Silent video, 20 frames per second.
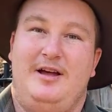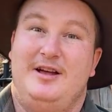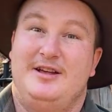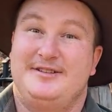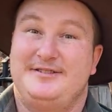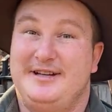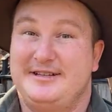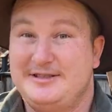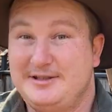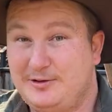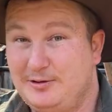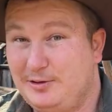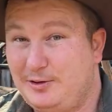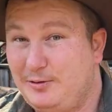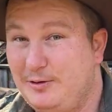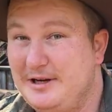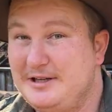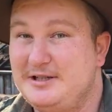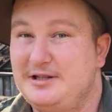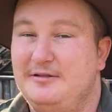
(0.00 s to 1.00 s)
So that's a good
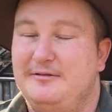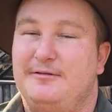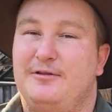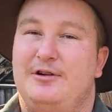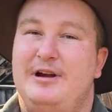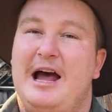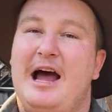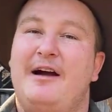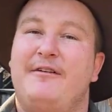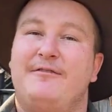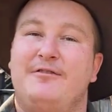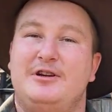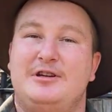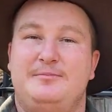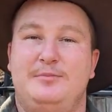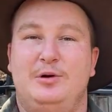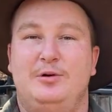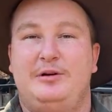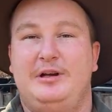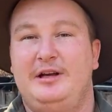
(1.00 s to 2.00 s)
question. For an average
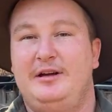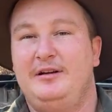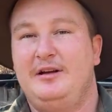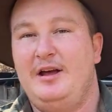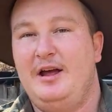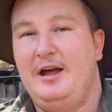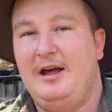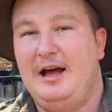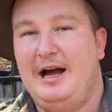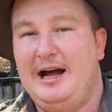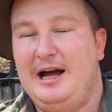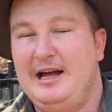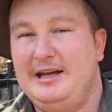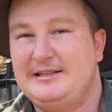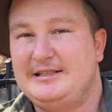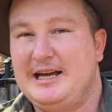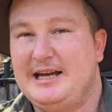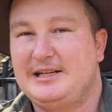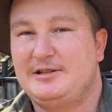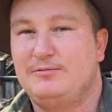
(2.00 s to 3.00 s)
milking, uh, it
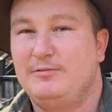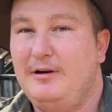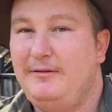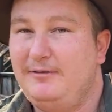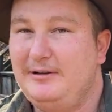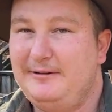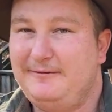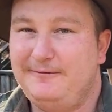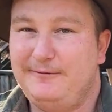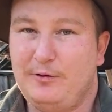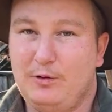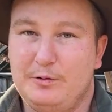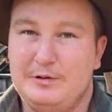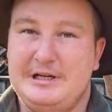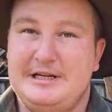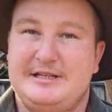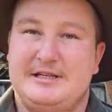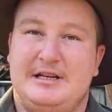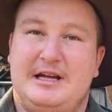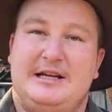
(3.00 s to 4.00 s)
takes roughly
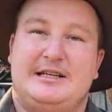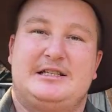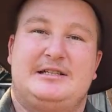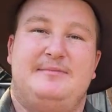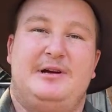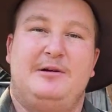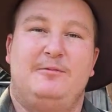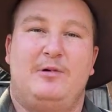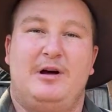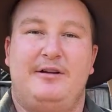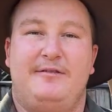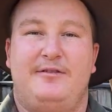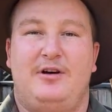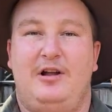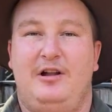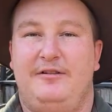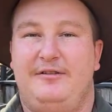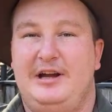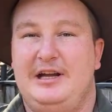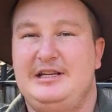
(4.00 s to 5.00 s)
40 snakes to make one
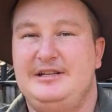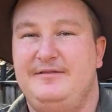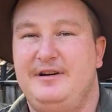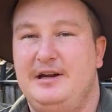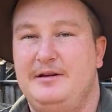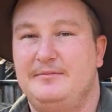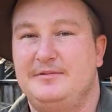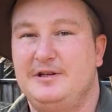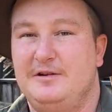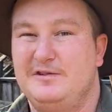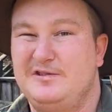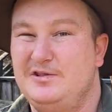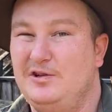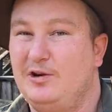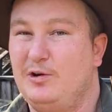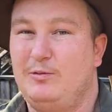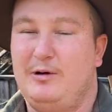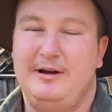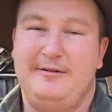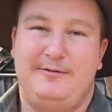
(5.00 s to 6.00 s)
vial of anti-venom. So it's not
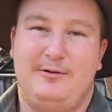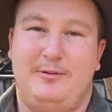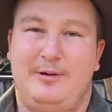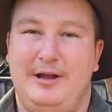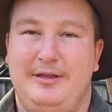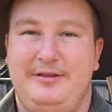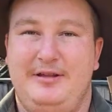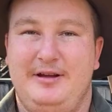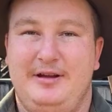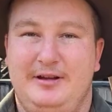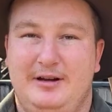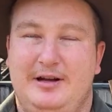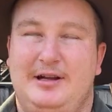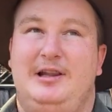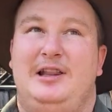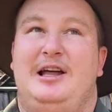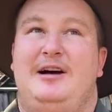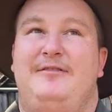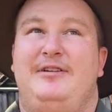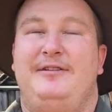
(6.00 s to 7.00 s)
a one for one thing. I'd
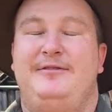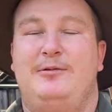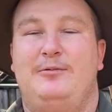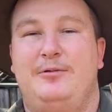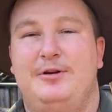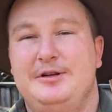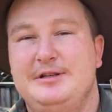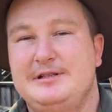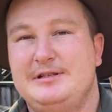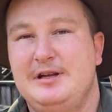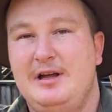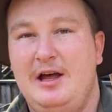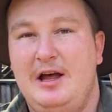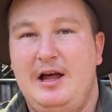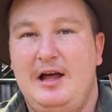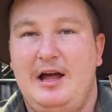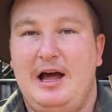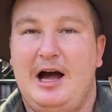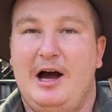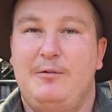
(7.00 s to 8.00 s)
love it if it was,
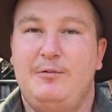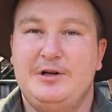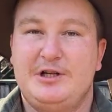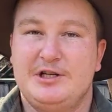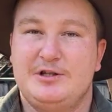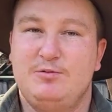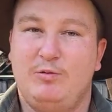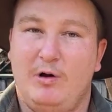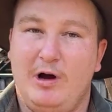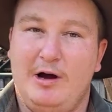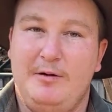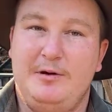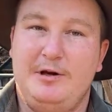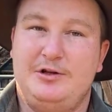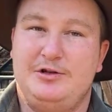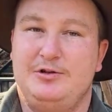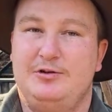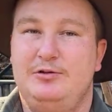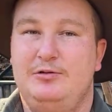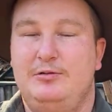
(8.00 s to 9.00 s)
uh, which is why we
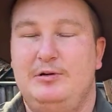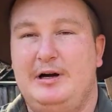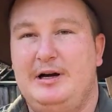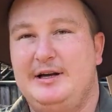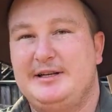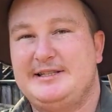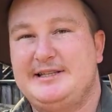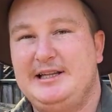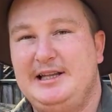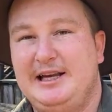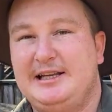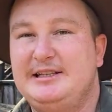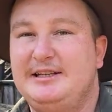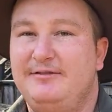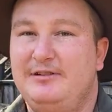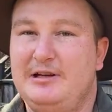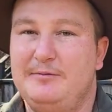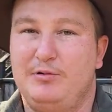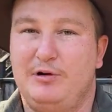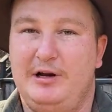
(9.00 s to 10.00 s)
do uh,
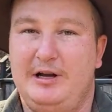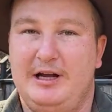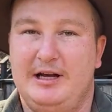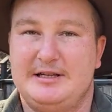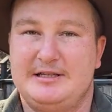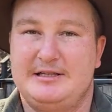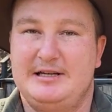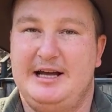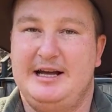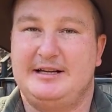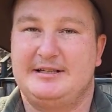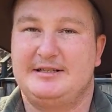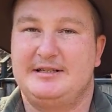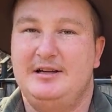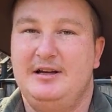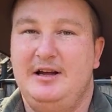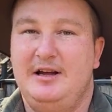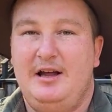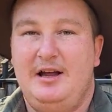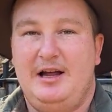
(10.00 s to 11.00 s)
selectively breed our snakes.
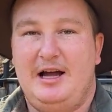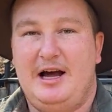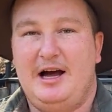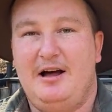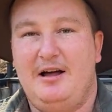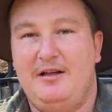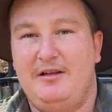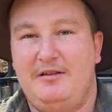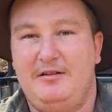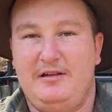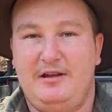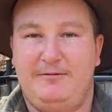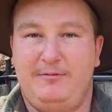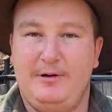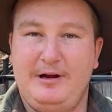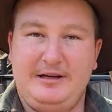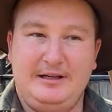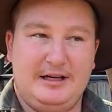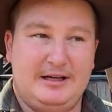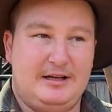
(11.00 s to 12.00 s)
Uh, if
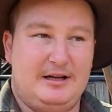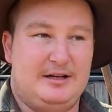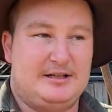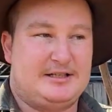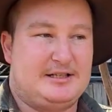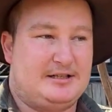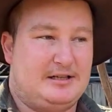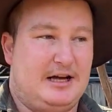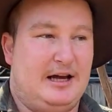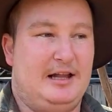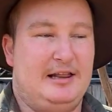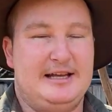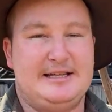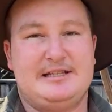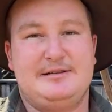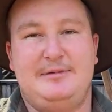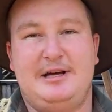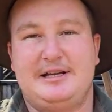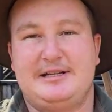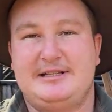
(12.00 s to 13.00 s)
we can get a uh, less
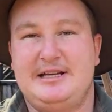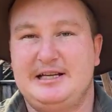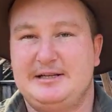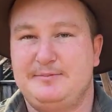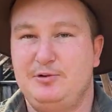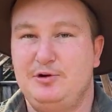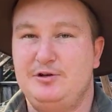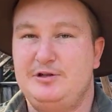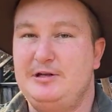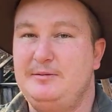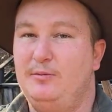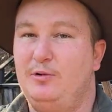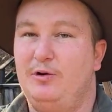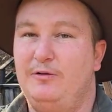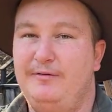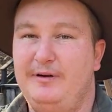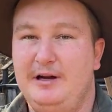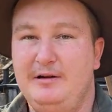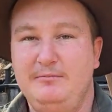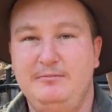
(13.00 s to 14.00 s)
amount of snakes producing more
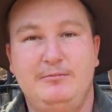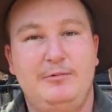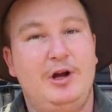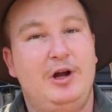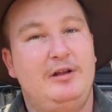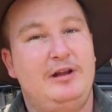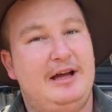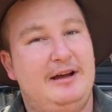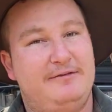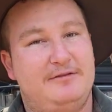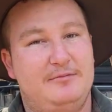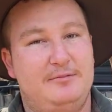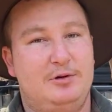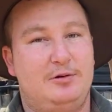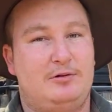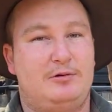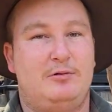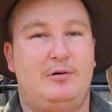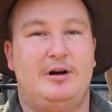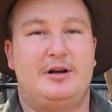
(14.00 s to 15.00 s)
venom, we only have to milk
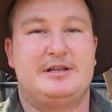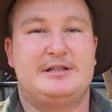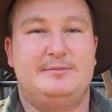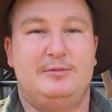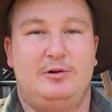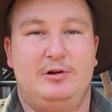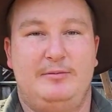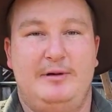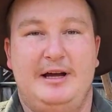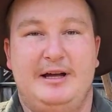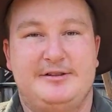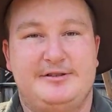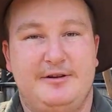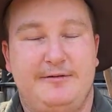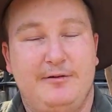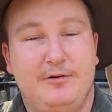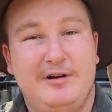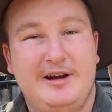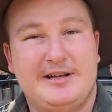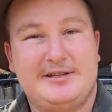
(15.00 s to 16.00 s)
quite a small amount. So
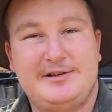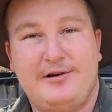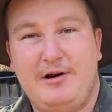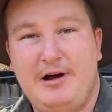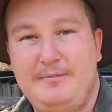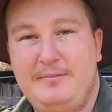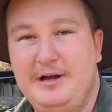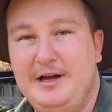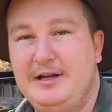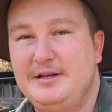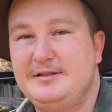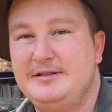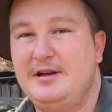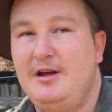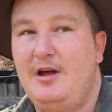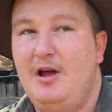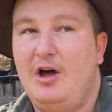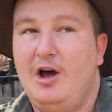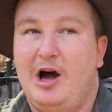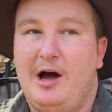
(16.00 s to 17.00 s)
for our taipans,
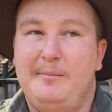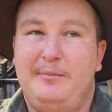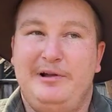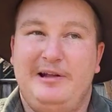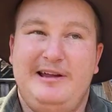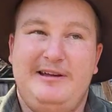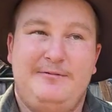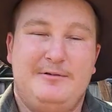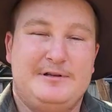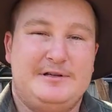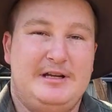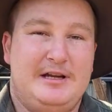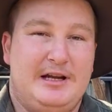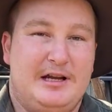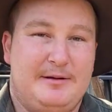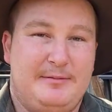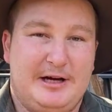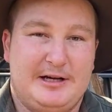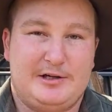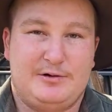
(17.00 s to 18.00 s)
I believe we're sitting
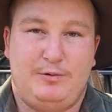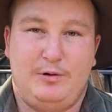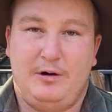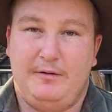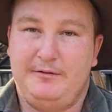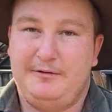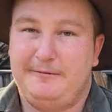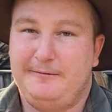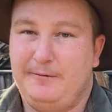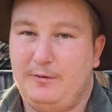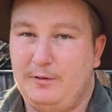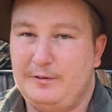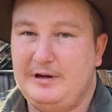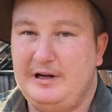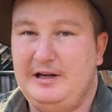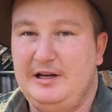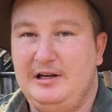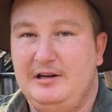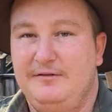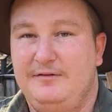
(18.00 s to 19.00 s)
at about 12 to
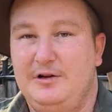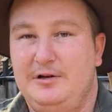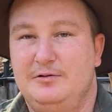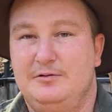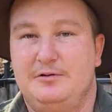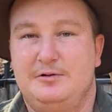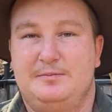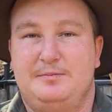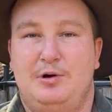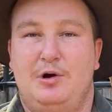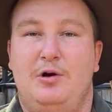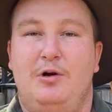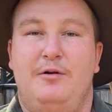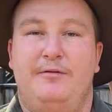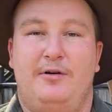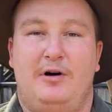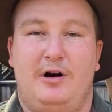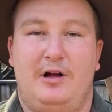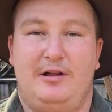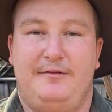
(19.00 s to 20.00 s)
14 individuals per
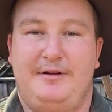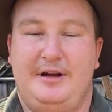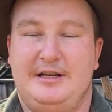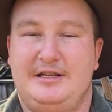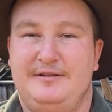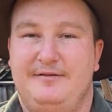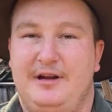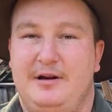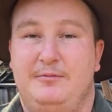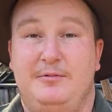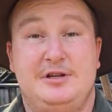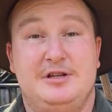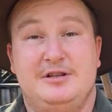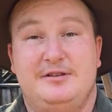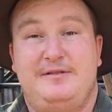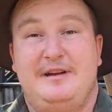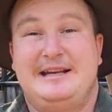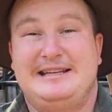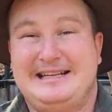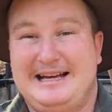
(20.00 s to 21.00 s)
vial of antivenom, which is
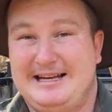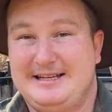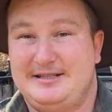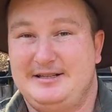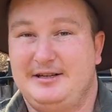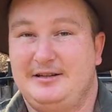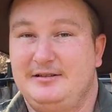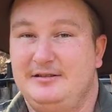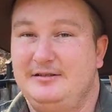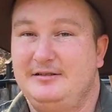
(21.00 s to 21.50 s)
fantastic.